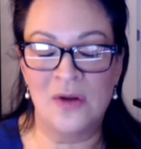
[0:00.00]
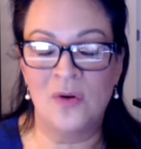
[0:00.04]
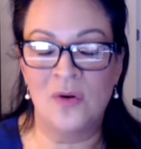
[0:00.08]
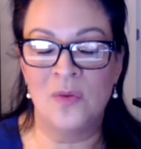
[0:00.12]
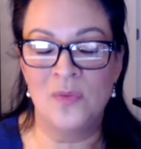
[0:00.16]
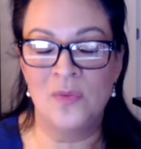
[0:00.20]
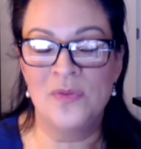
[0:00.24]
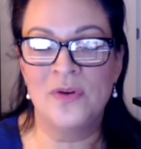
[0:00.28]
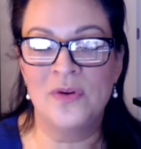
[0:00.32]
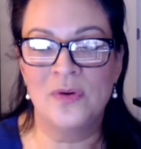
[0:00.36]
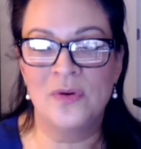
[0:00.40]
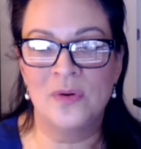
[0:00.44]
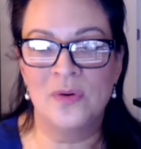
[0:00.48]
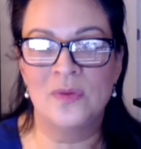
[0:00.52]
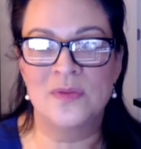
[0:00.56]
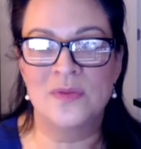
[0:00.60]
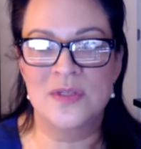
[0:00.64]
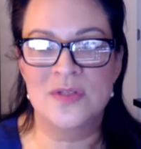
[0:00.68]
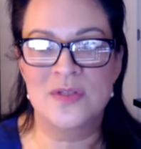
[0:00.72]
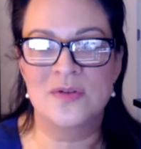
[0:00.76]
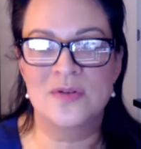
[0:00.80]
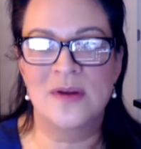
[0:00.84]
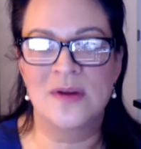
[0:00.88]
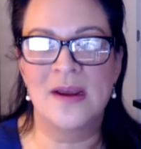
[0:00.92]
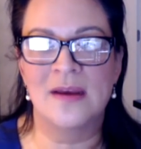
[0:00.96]
their own
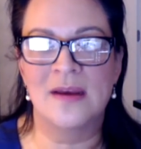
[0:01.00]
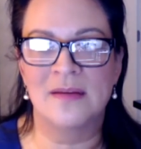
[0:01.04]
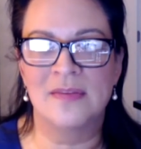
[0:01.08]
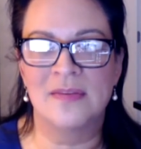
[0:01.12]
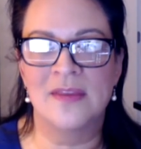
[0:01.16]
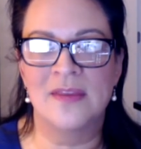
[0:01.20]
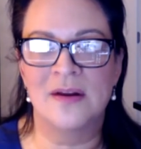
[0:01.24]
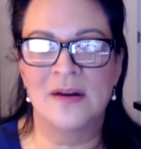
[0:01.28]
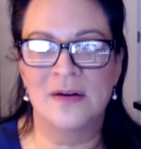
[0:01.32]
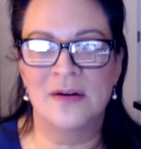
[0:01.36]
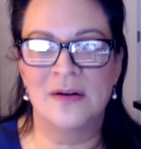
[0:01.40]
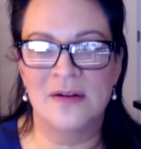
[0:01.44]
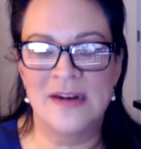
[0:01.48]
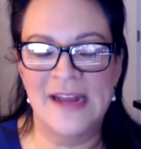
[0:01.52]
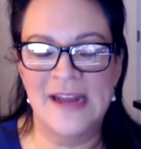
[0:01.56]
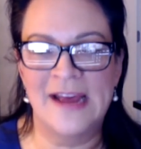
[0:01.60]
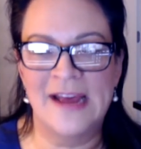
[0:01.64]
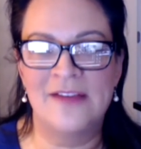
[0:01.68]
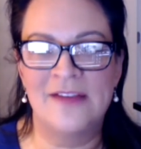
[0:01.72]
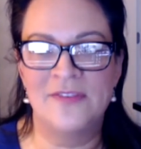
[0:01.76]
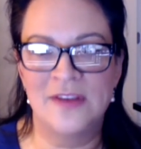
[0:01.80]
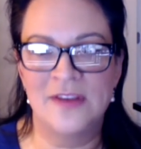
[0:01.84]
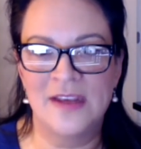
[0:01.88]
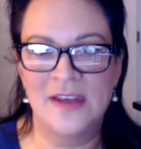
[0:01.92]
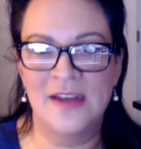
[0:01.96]
strength, that are
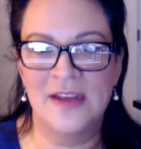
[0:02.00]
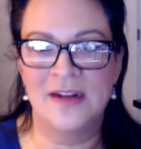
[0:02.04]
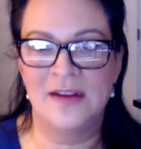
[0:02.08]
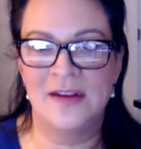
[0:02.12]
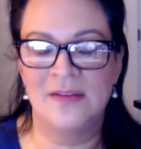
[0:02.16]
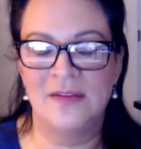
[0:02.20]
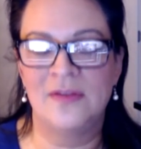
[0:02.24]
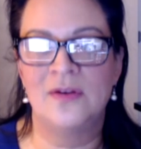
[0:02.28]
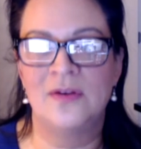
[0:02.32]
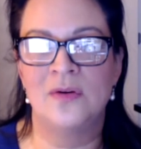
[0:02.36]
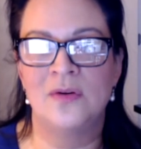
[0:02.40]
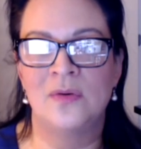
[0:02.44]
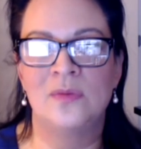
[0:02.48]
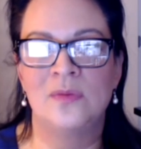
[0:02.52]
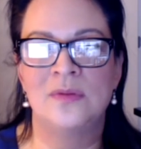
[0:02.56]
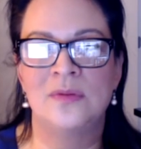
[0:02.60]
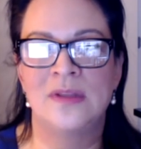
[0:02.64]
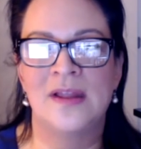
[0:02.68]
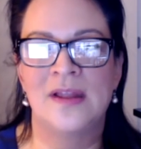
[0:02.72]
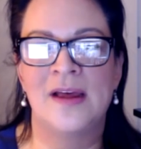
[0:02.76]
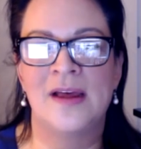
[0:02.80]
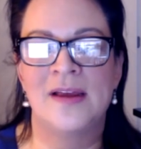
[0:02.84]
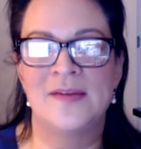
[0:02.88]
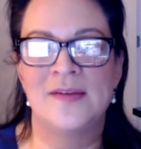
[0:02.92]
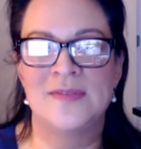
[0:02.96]
navigating their own
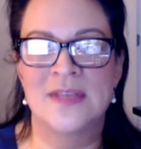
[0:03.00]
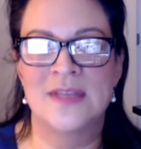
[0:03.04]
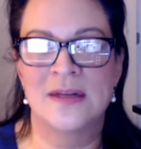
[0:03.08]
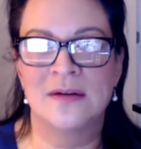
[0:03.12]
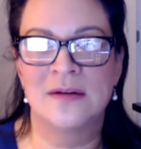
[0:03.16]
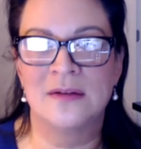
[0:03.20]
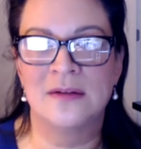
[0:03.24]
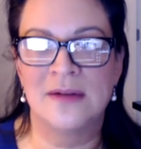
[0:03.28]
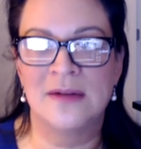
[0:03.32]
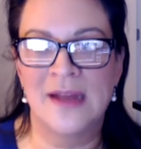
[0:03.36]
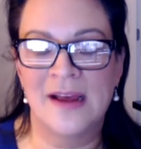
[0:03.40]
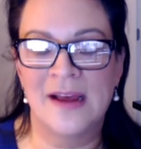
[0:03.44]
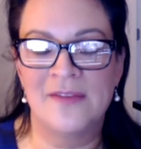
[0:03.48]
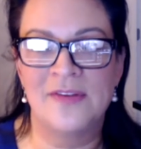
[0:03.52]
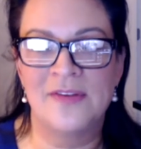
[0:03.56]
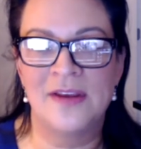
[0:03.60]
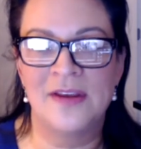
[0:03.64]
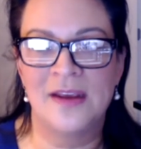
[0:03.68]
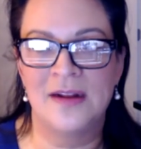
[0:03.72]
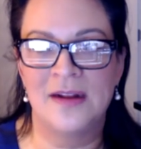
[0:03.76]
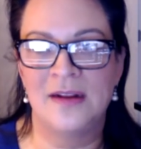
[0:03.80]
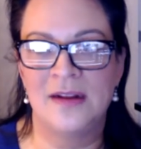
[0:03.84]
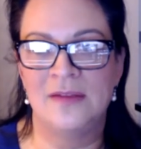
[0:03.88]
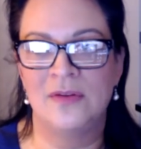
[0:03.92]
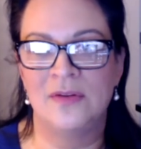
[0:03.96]
lives, that are
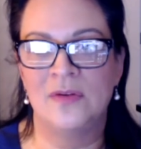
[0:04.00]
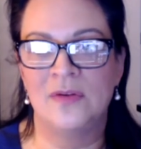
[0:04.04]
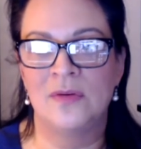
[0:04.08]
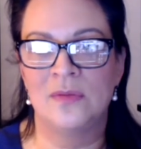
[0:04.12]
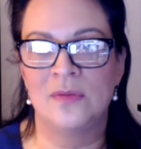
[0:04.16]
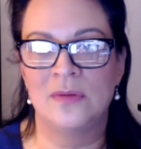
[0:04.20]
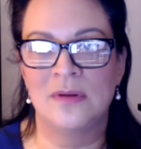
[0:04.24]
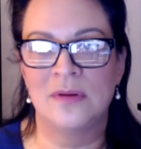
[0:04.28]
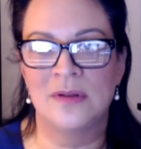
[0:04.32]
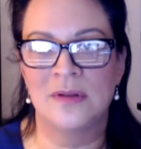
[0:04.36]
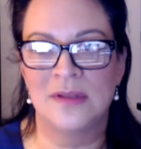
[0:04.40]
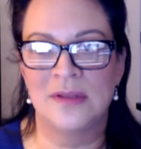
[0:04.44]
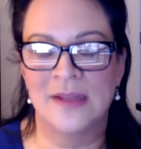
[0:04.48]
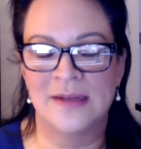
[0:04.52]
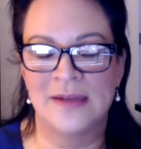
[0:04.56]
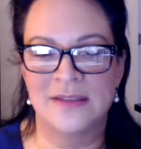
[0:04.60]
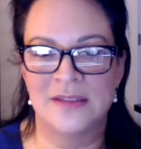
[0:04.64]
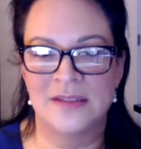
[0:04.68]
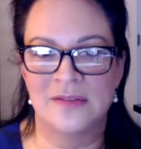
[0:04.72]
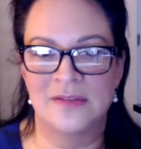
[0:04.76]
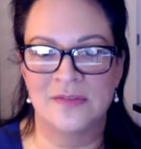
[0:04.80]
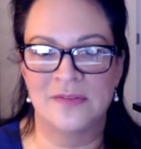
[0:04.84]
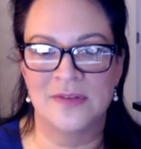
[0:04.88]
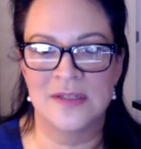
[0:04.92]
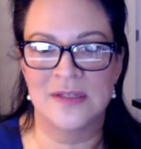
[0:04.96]
navigating their own
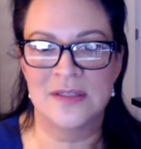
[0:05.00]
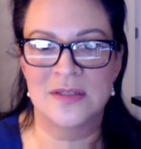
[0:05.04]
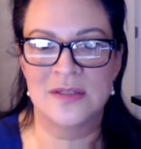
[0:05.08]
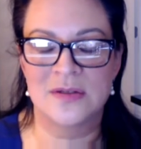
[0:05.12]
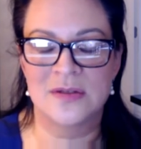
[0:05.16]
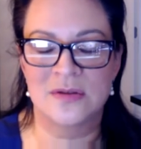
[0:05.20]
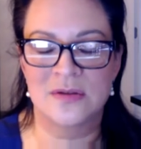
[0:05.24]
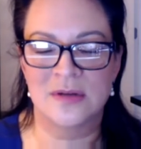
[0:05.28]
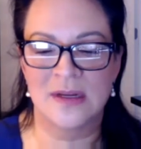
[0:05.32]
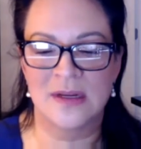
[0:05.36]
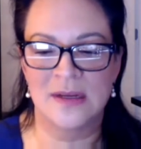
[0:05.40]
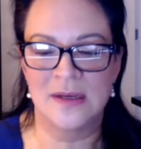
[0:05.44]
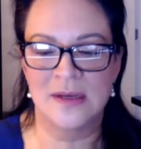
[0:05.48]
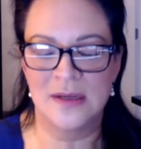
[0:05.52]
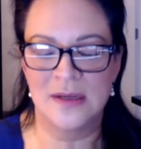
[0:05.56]
collective history.